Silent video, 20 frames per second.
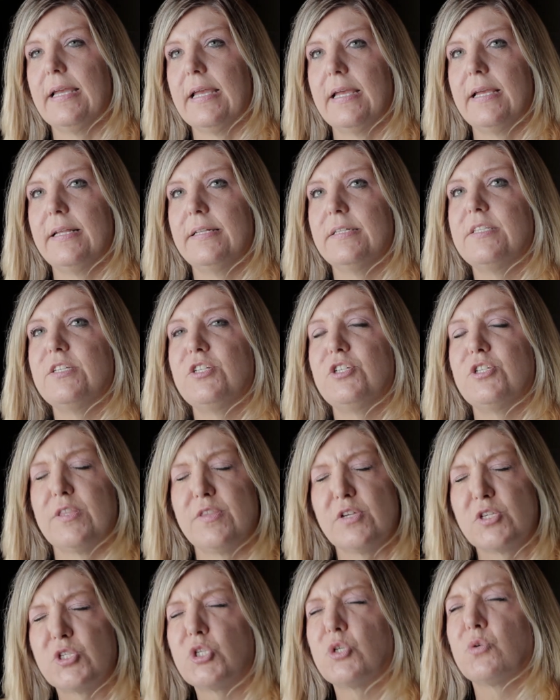And
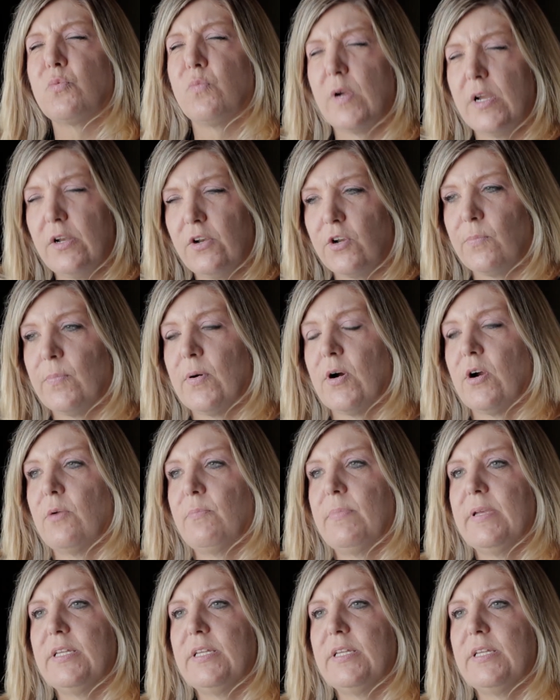the surrender part,